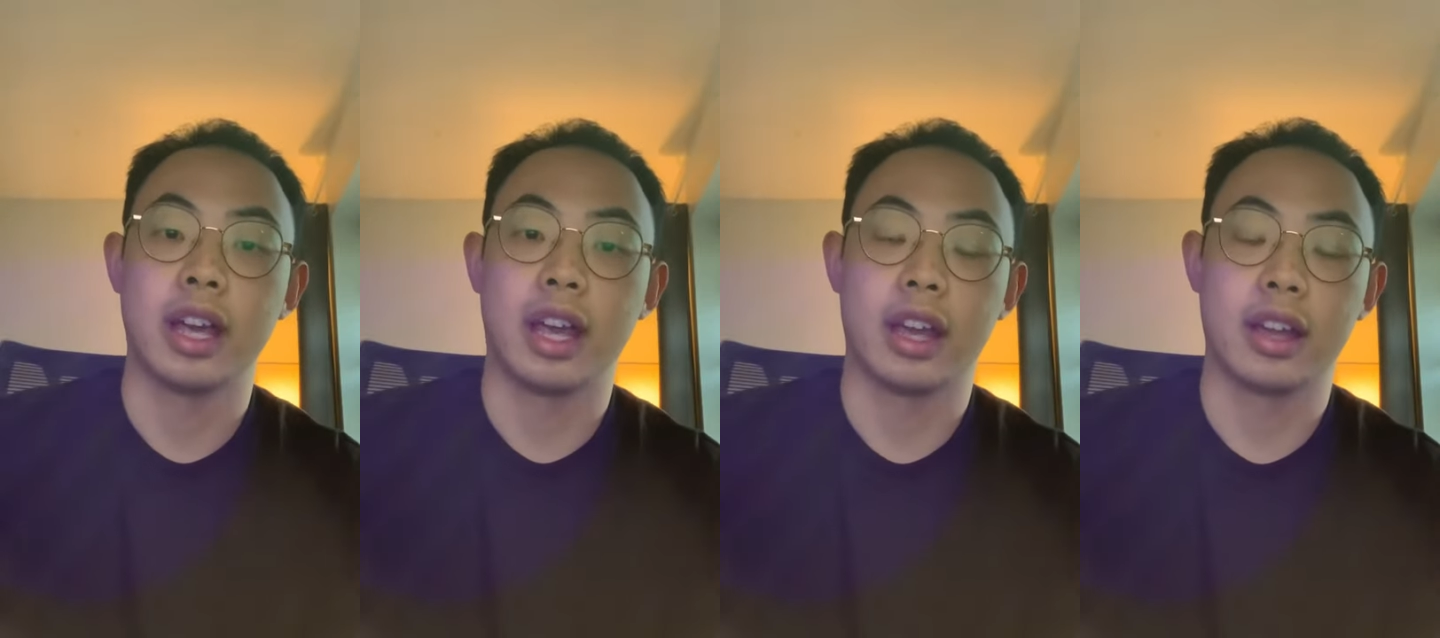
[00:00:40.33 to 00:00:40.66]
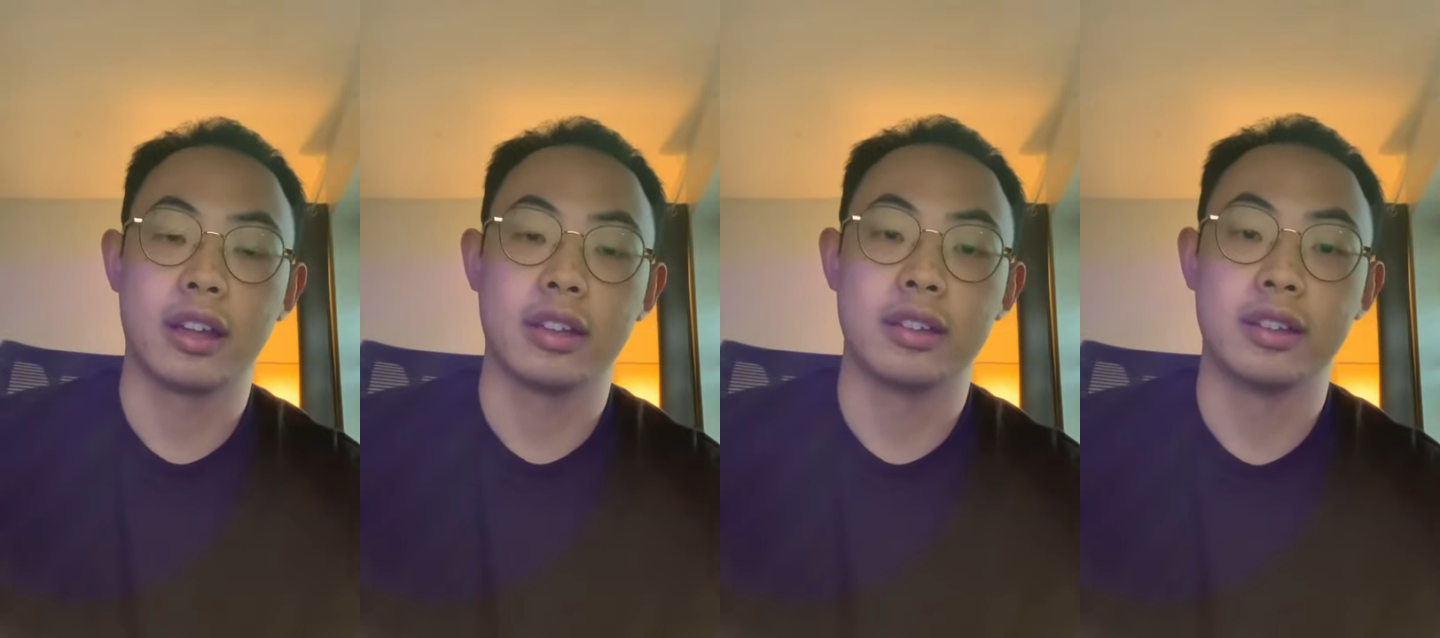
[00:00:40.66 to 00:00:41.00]

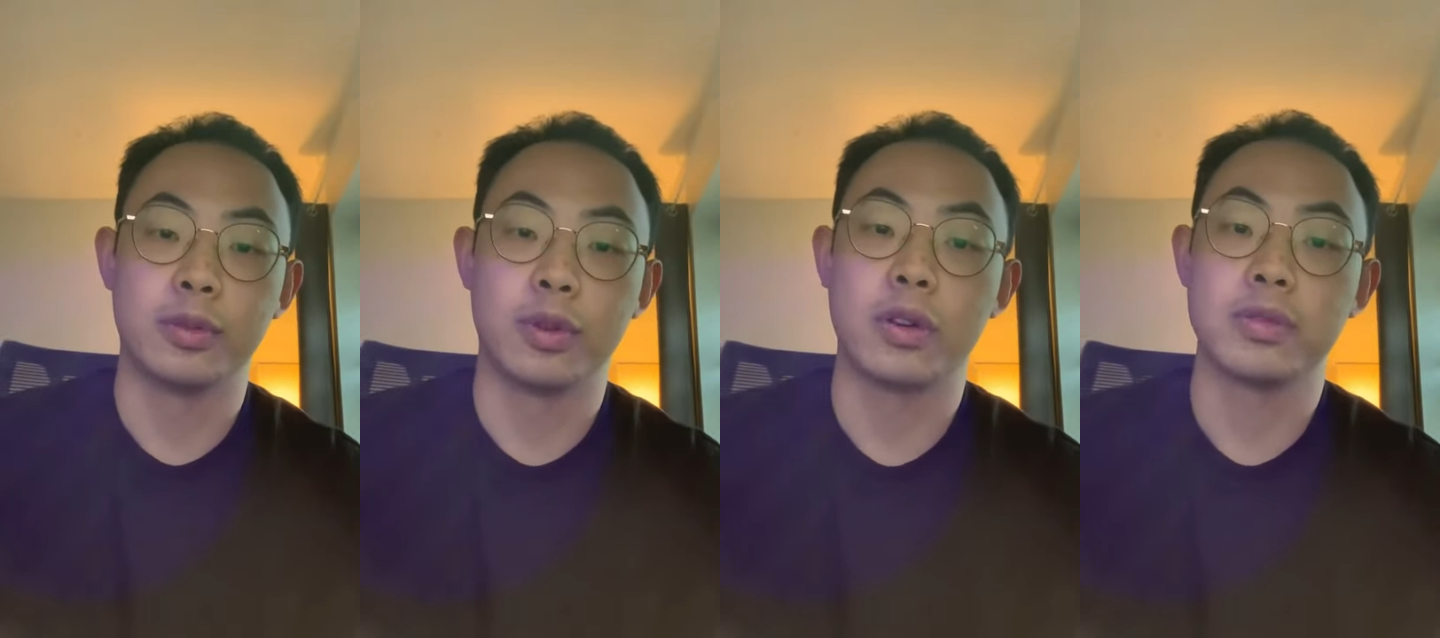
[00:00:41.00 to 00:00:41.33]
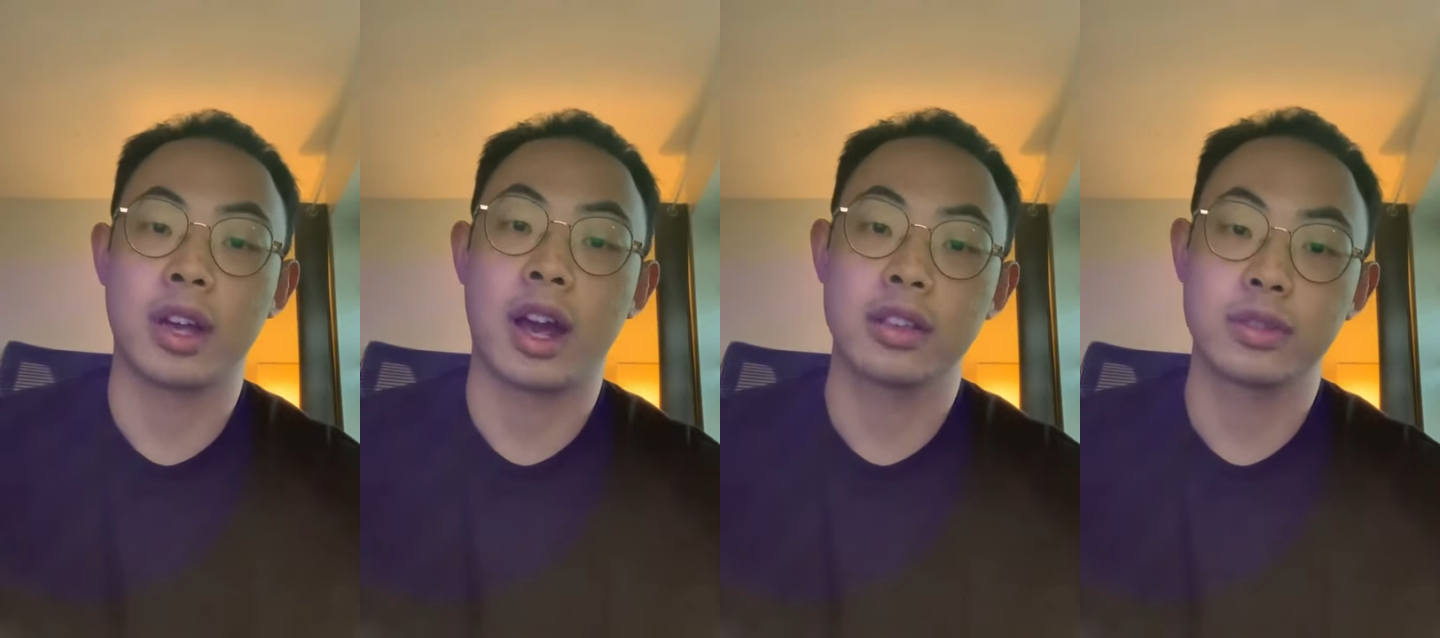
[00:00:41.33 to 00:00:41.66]
And when I was in
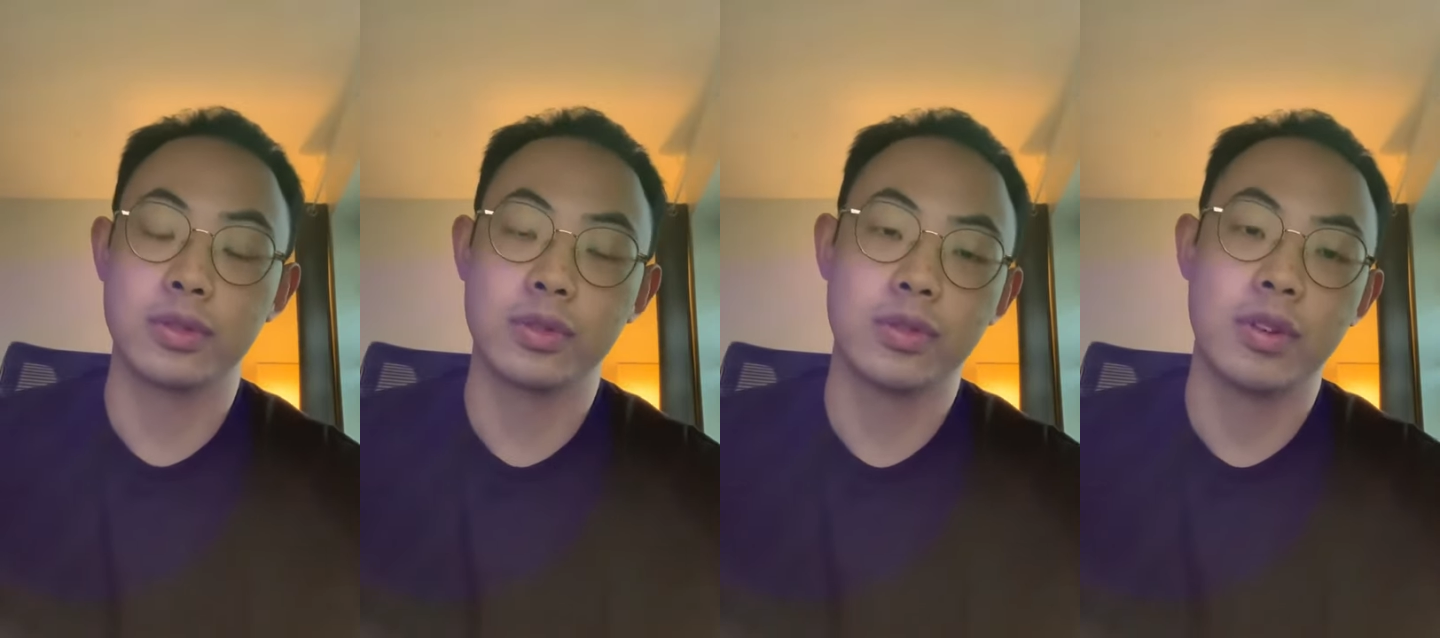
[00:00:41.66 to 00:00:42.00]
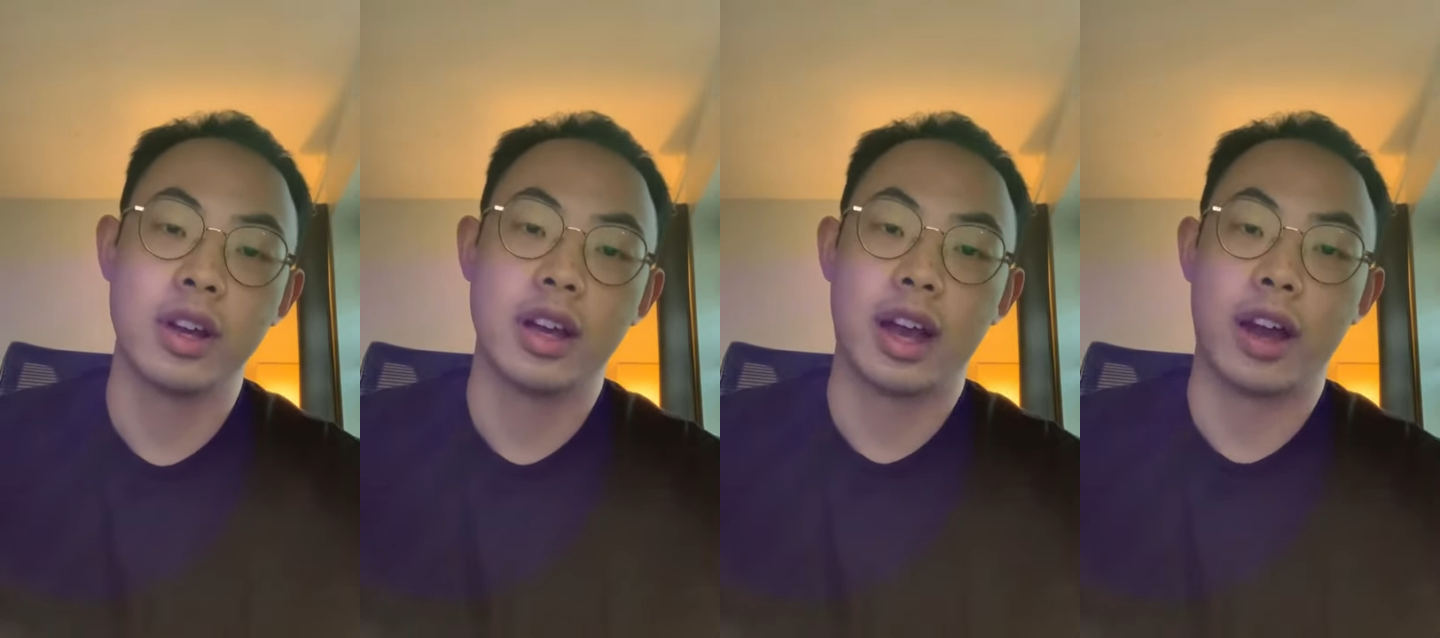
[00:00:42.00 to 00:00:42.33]
high school,
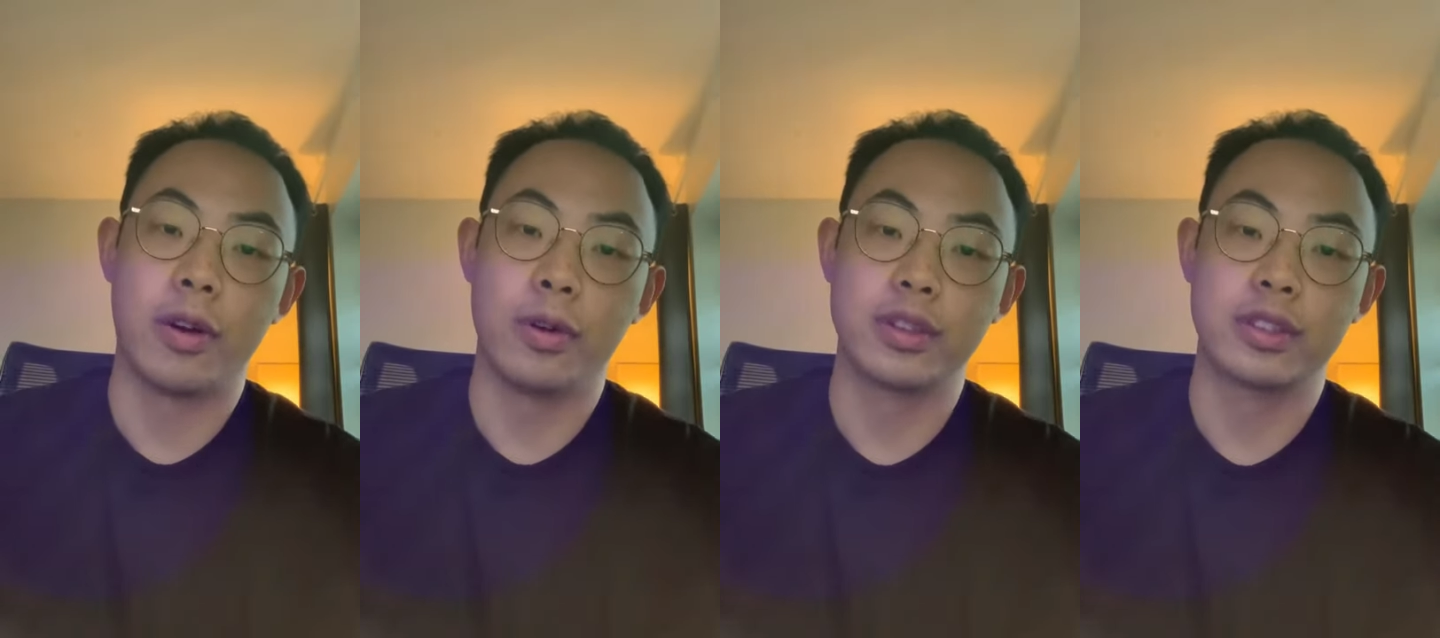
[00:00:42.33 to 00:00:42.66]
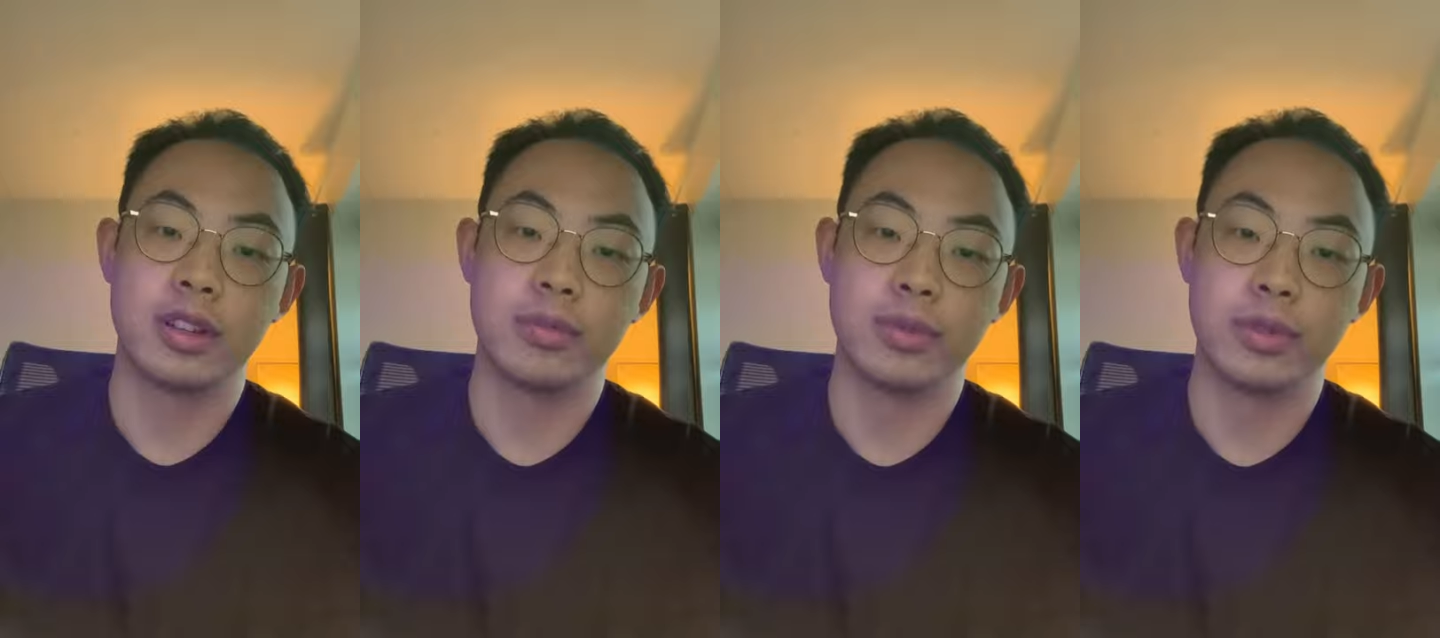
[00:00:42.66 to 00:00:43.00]
I always
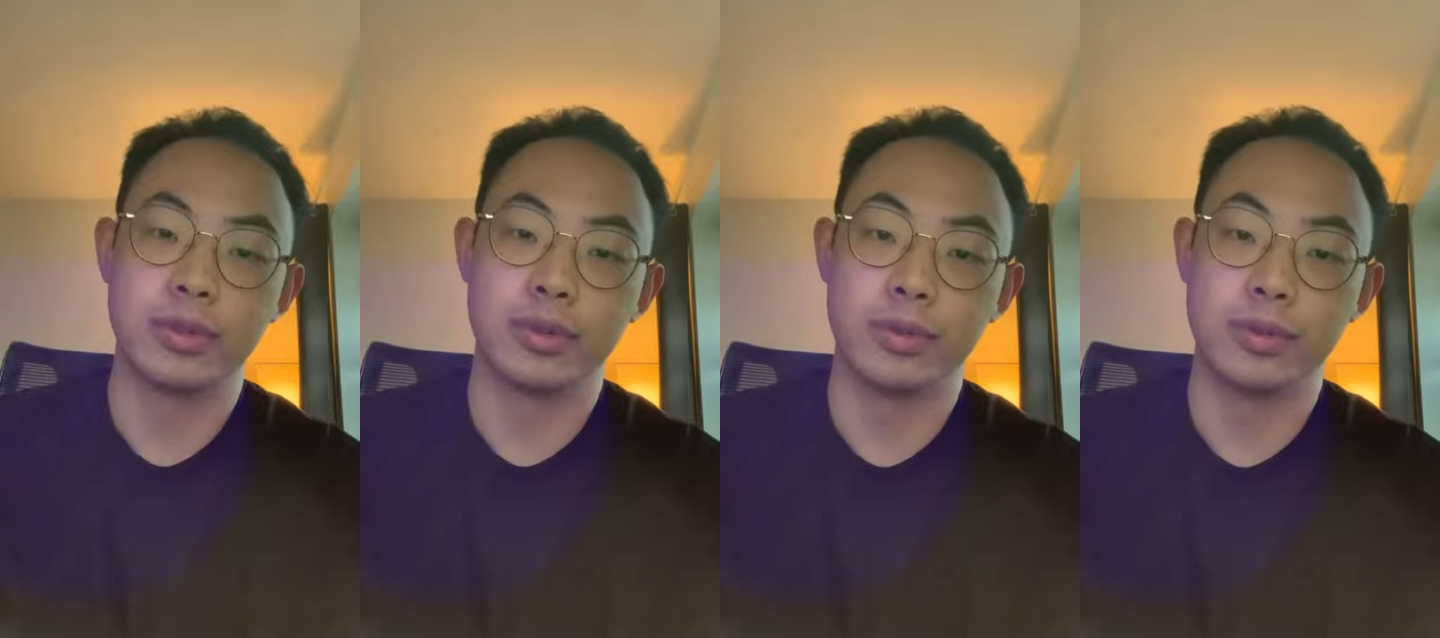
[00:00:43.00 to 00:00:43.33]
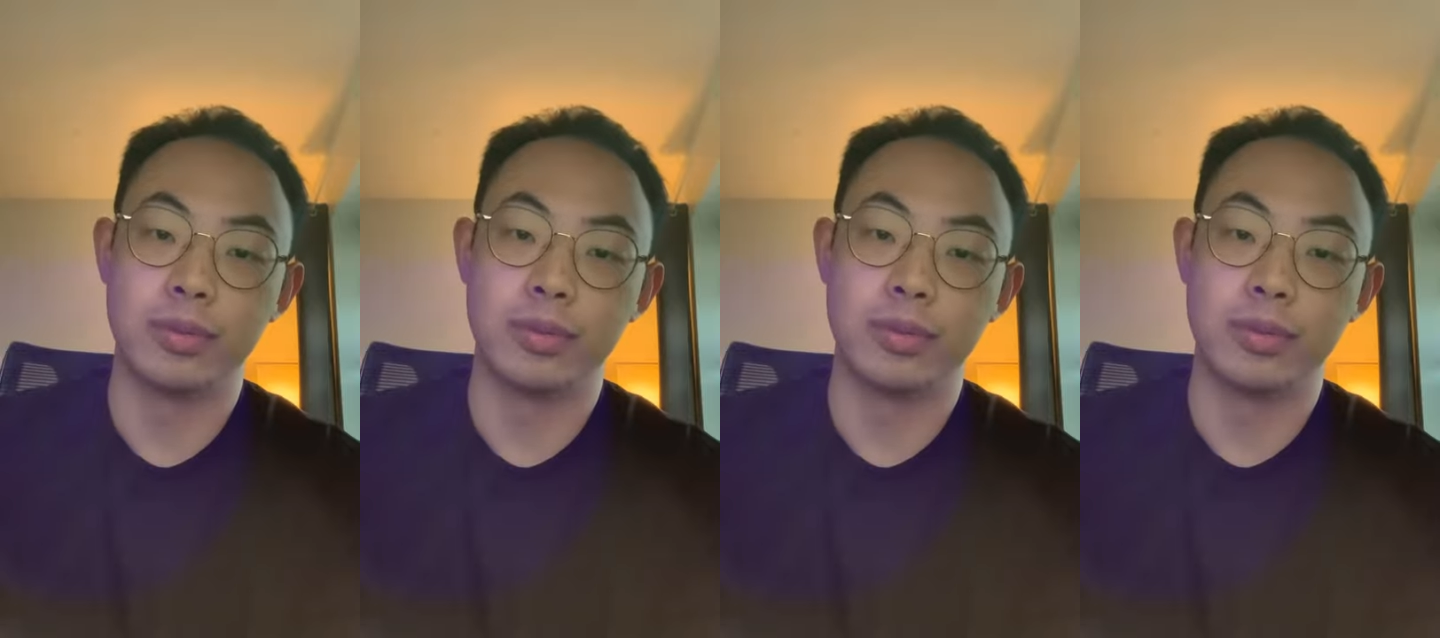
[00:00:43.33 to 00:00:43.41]
come to